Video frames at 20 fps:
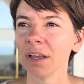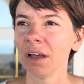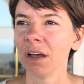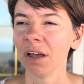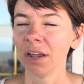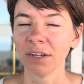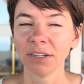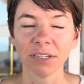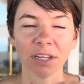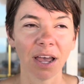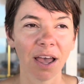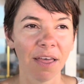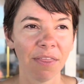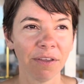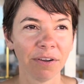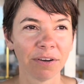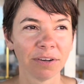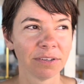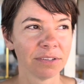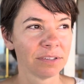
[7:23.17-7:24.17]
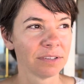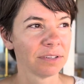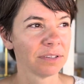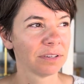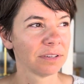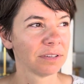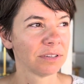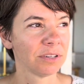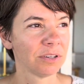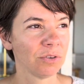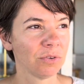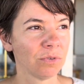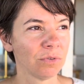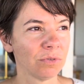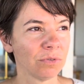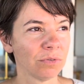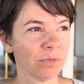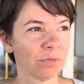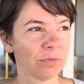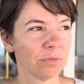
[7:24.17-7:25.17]
onto others,
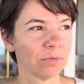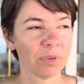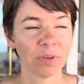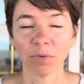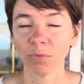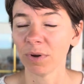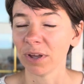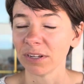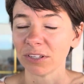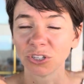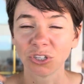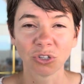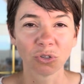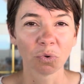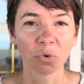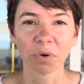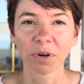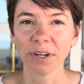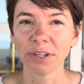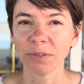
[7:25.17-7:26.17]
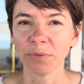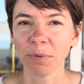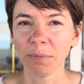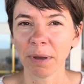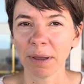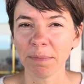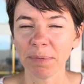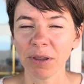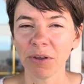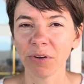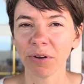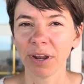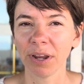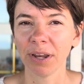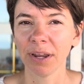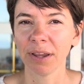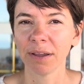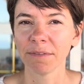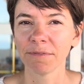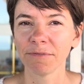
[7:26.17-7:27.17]
to what stories we might be
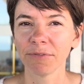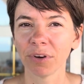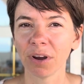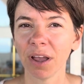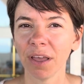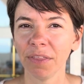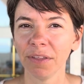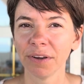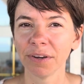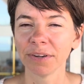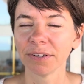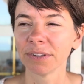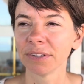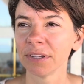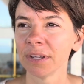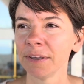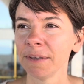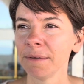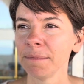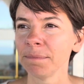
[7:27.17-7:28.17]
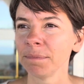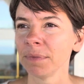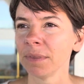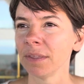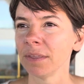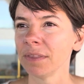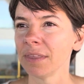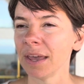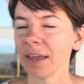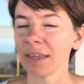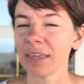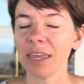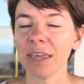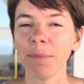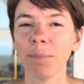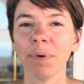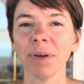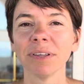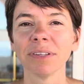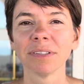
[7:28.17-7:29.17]
creating for others that
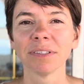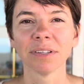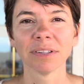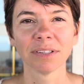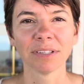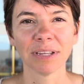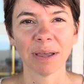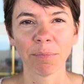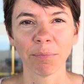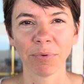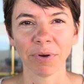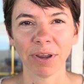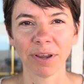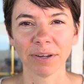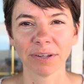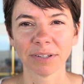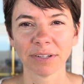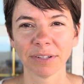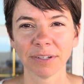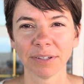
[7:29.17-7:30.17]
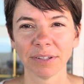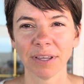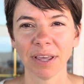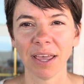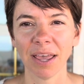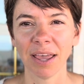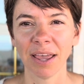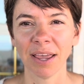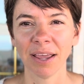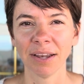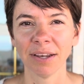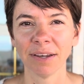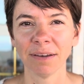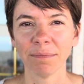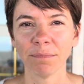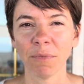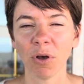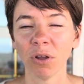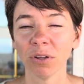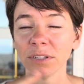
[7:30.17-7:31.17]
keep us separate and
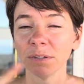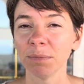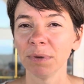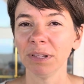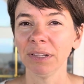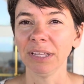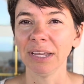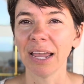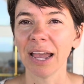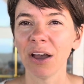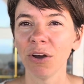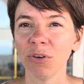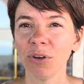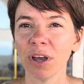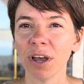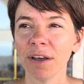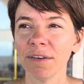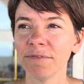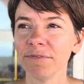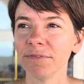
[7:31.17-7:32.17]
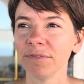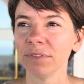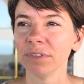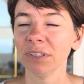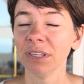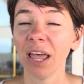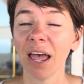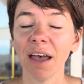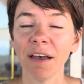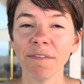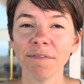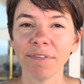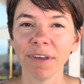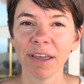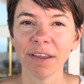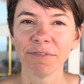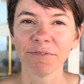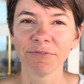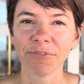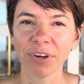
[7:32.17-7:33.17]
ultimately out of love
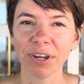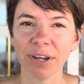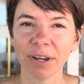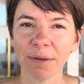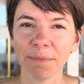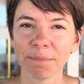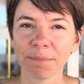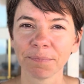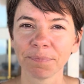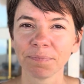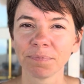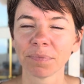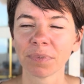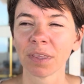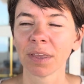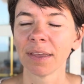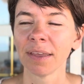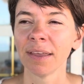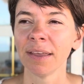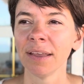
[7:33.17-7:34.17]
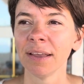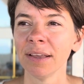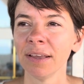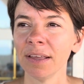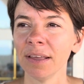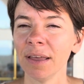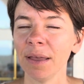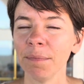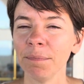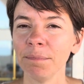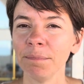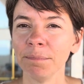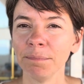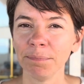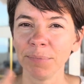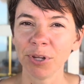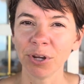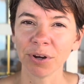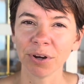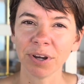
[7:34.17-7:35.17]
and freedom.
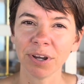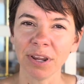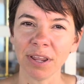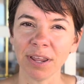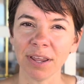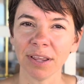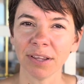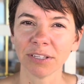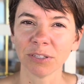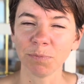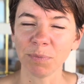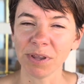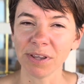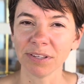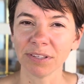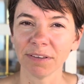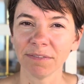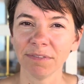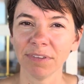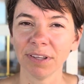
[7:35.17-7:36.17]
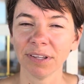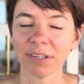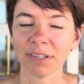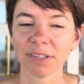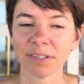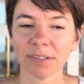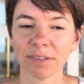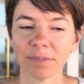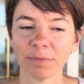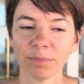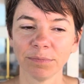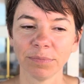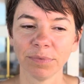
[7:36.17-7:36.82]
Purity speaks of this